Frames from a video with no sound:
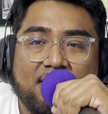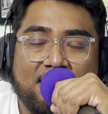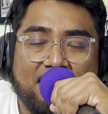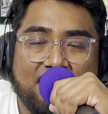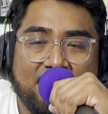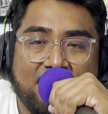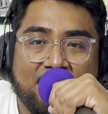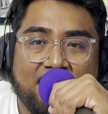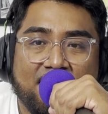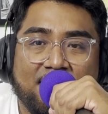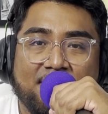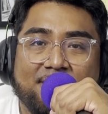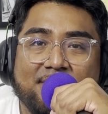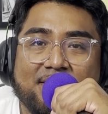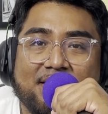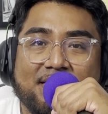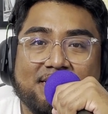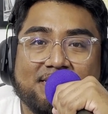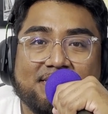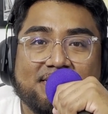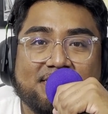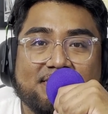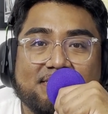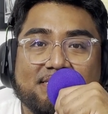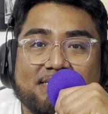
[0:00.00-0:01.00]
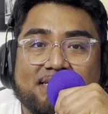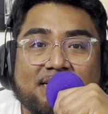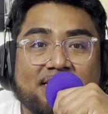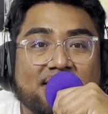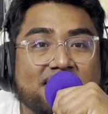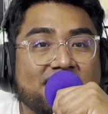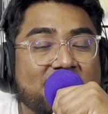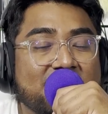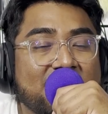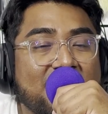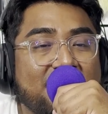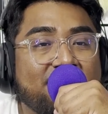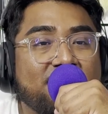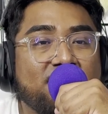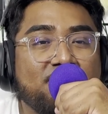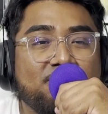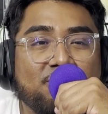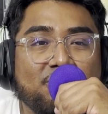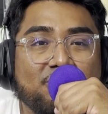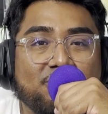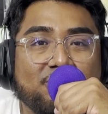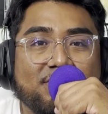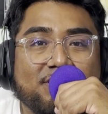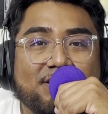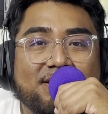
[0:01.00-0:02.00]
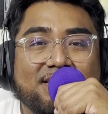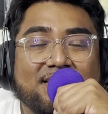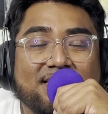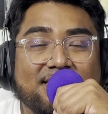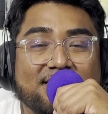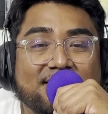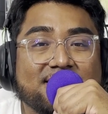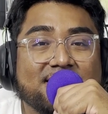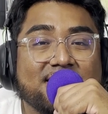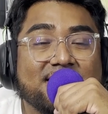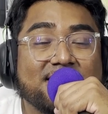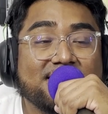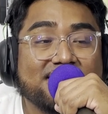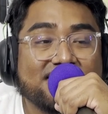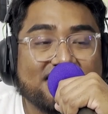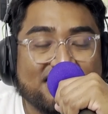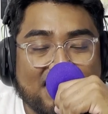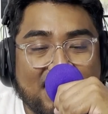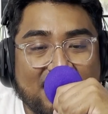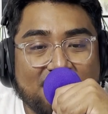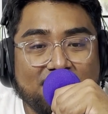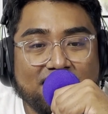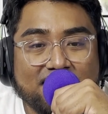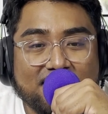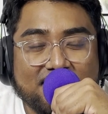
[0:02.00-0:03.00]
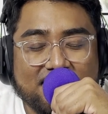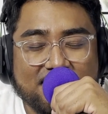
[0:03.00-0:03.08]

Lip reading: It's inevitable. He's going to sign with